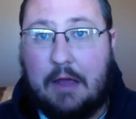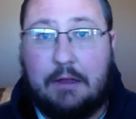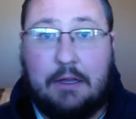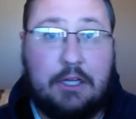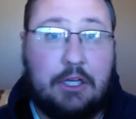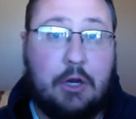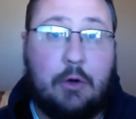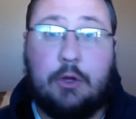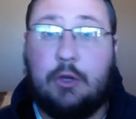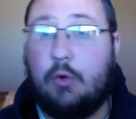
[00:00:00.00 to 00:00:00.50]

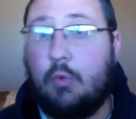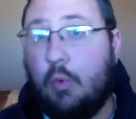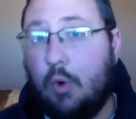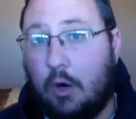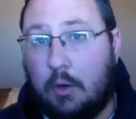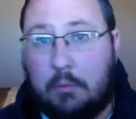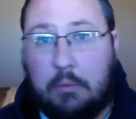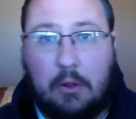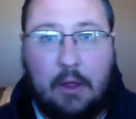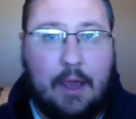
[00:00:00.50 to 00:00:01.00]
in the
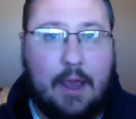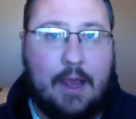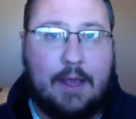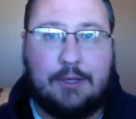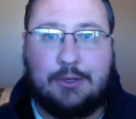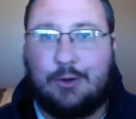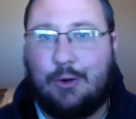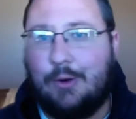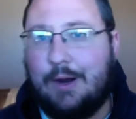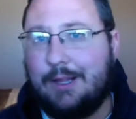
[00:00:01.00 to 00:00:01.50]

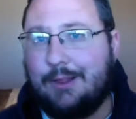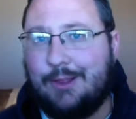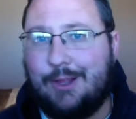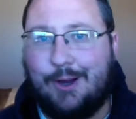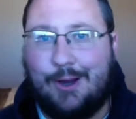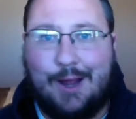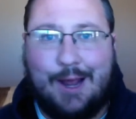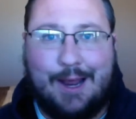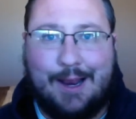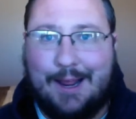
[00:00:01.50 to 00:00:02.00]
workplace or at
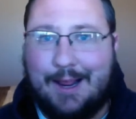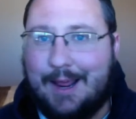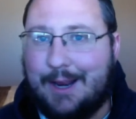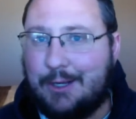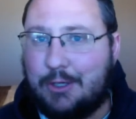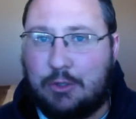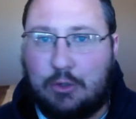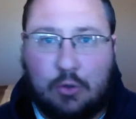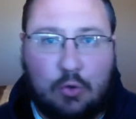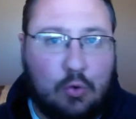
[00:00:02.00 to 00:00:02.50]
a
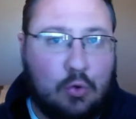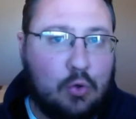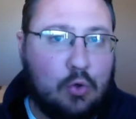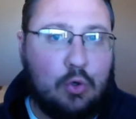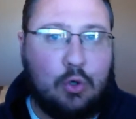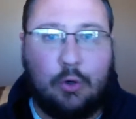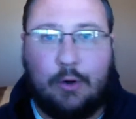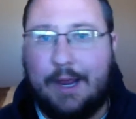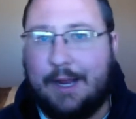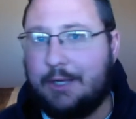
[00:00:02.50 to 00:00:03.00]

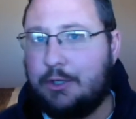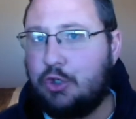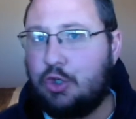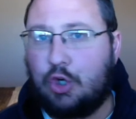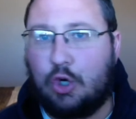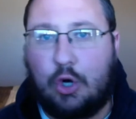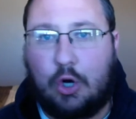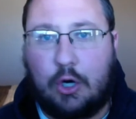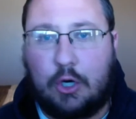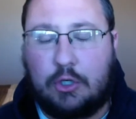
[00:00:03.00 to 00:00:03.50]
school or at a
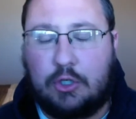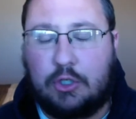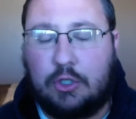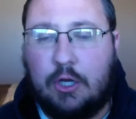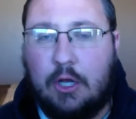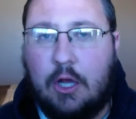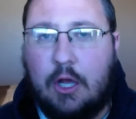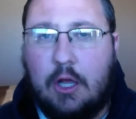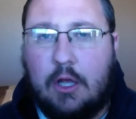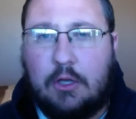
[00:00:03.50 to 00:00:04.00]
church.
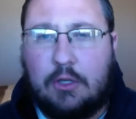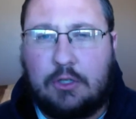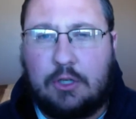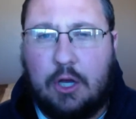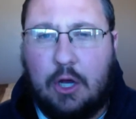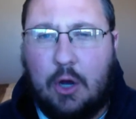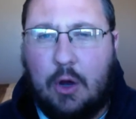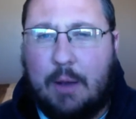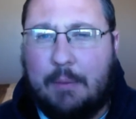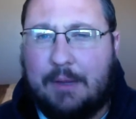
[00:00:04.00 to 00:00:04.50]

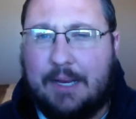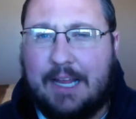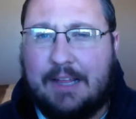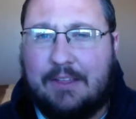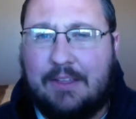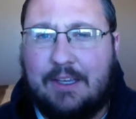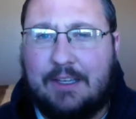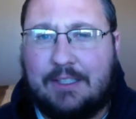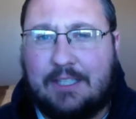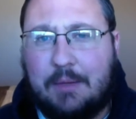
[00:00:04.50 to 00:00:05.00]
So, I
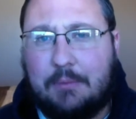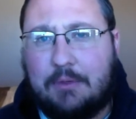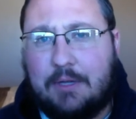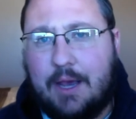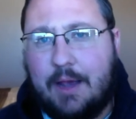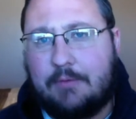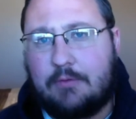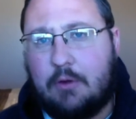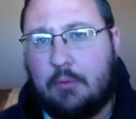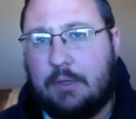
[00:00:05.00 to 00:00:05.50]
think
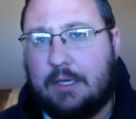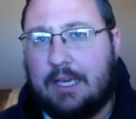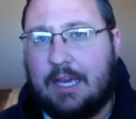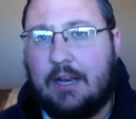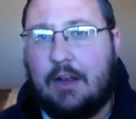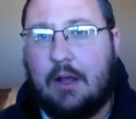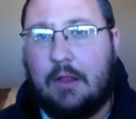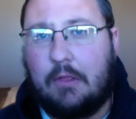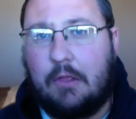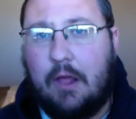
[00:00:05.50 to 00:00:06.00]
sometimes when we
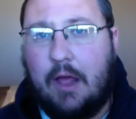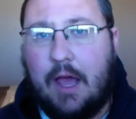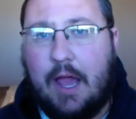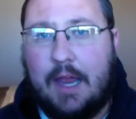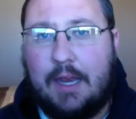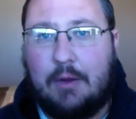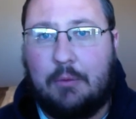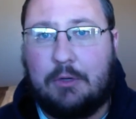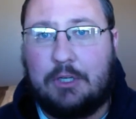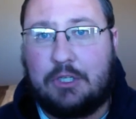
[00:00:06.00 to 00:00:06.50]
get
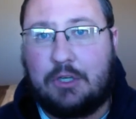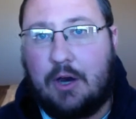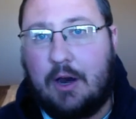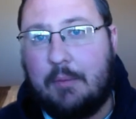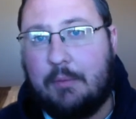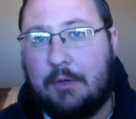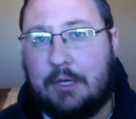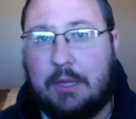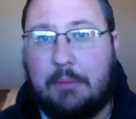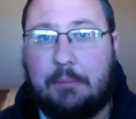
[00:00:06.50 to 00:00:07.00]
online and we
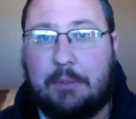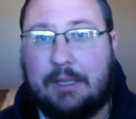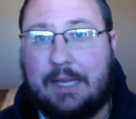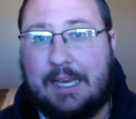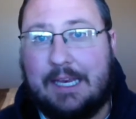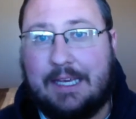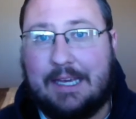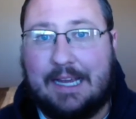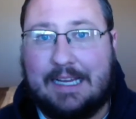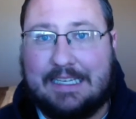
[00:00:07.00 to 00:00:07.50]
start
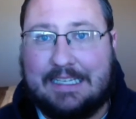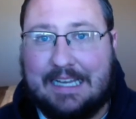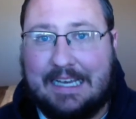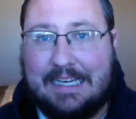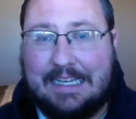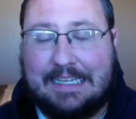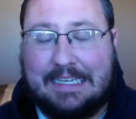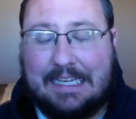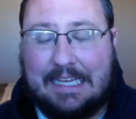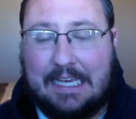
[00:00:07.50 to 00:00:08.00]
manipulating
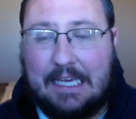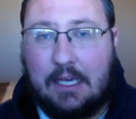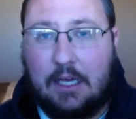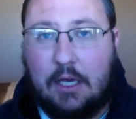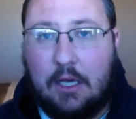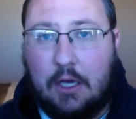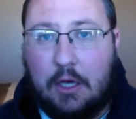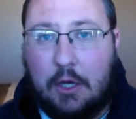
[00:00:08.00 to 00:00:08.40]
identity,